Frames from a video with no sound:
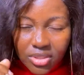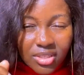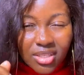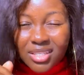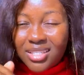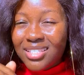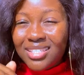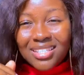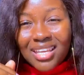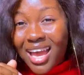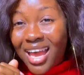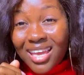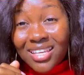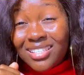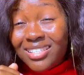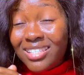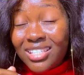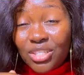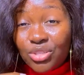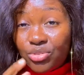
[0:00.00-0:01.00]
science
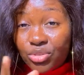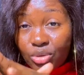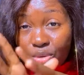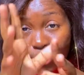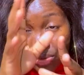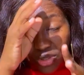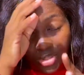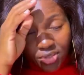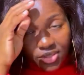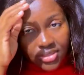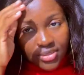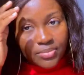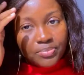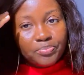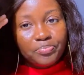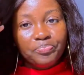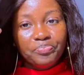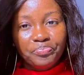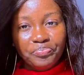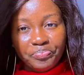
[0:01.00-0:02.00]
degree courses.
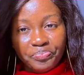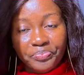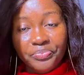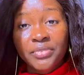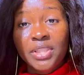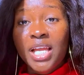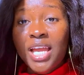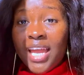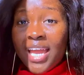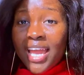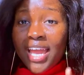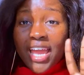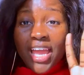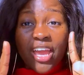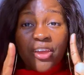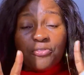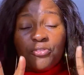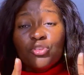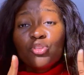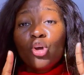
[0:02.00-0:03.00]
If
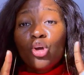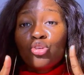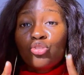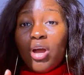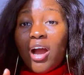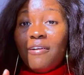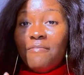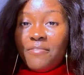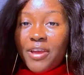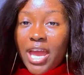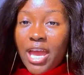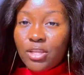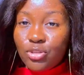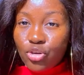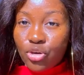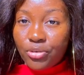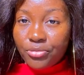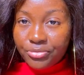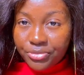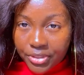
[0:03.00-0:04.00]
you have any
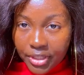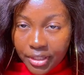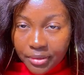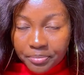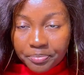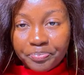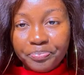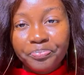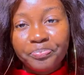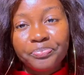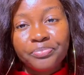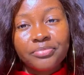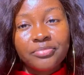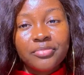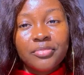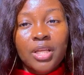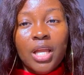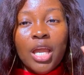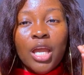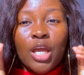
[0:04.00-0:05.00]
of them,
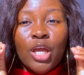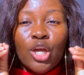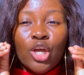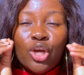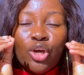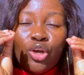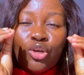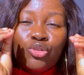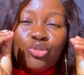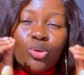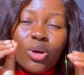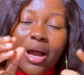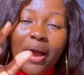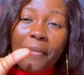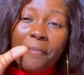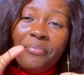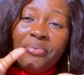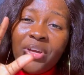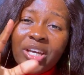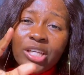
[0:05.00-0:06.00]
you
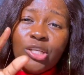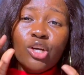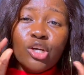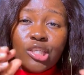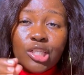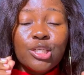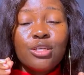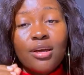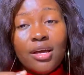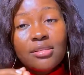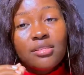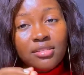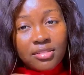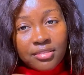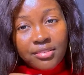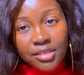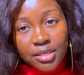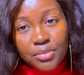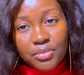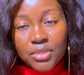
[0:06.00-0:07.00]
can bring your
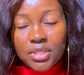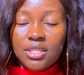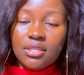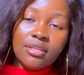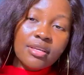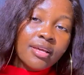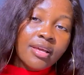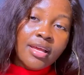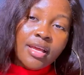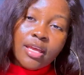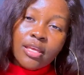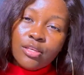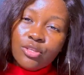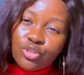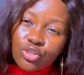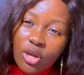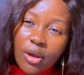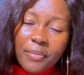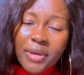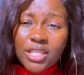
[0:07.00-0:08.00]
transcripts,
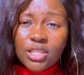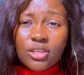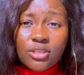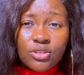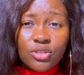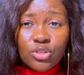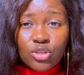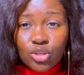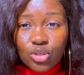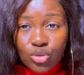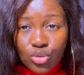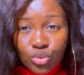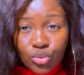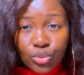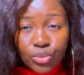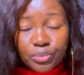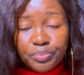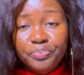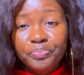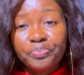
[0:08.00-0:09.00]
submit it to this
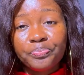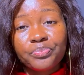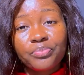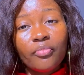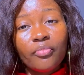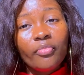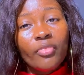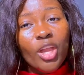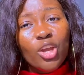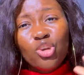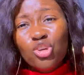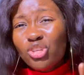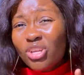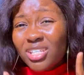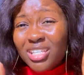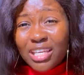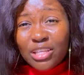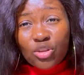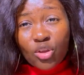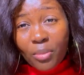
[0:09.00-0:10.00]
school.
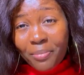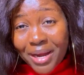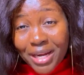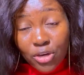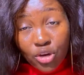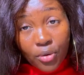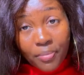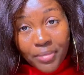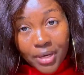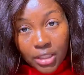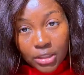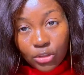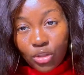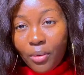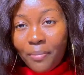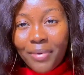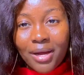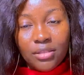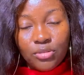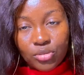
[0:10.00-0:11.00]
Say
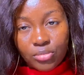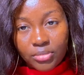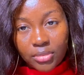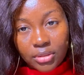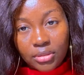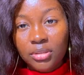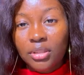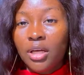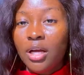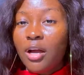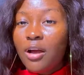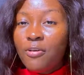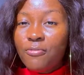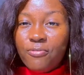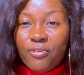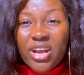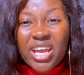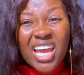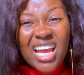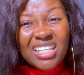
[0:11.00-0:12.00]
normal.
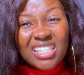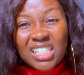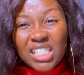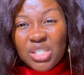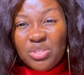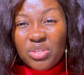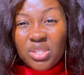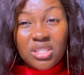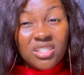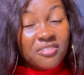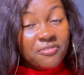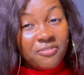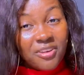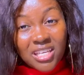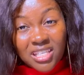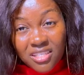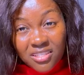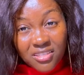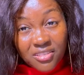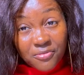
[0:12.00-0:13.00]
4-year degree, the
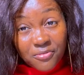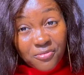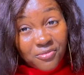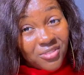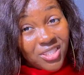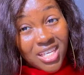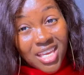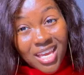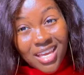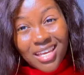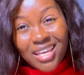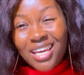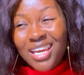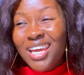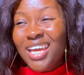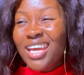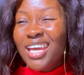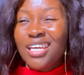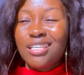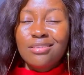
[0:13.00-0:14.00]
first year
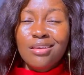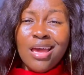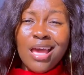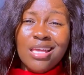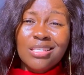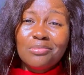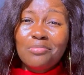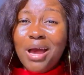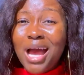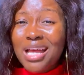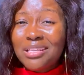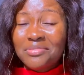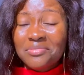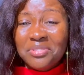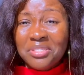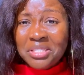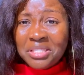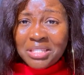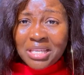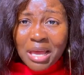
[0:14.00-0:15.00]
is less maths,
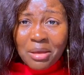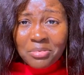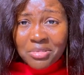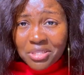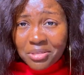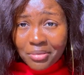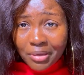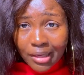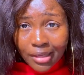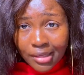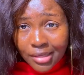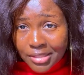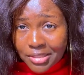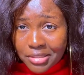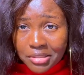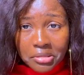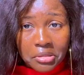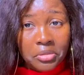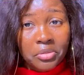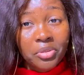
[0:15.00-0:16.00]
physics, chemistry,
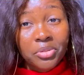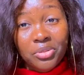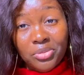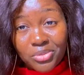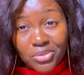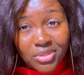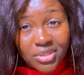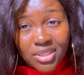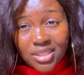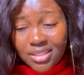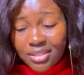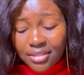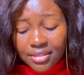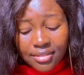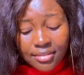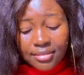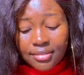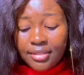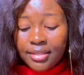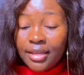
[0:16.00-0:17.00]
biology, all those this
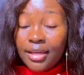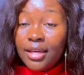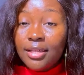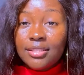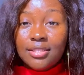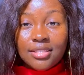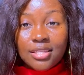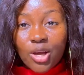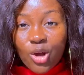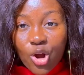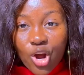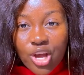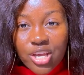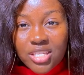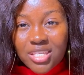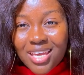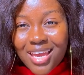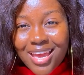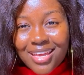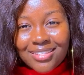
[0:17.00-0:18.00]
thing. The second
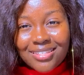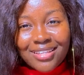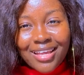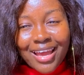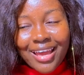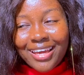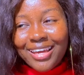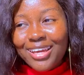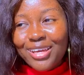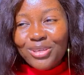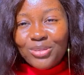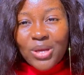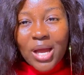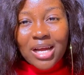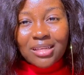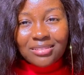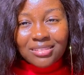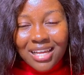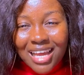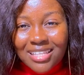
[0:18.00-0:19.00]
year is like you
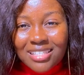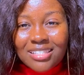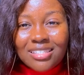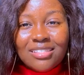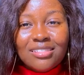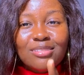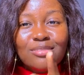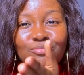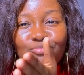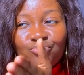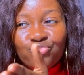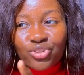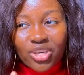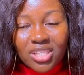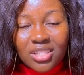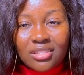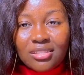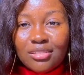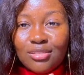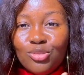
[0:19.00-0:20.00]
are getting
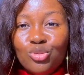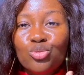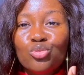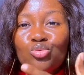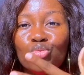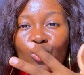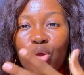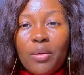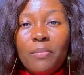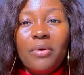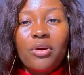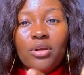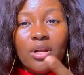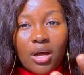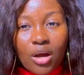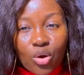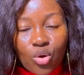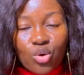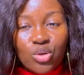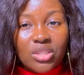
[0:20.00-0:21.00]
ready to know about
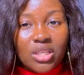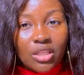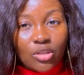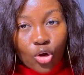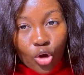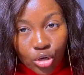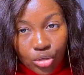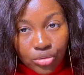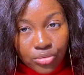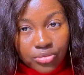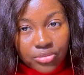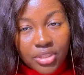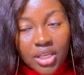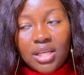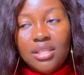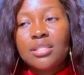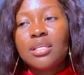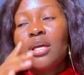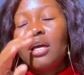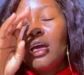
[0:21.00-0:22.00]
that course and all of
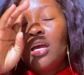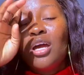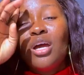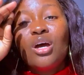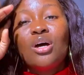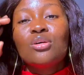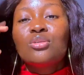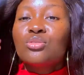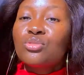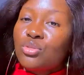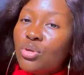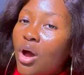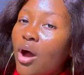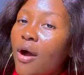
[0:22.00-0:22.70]
that. So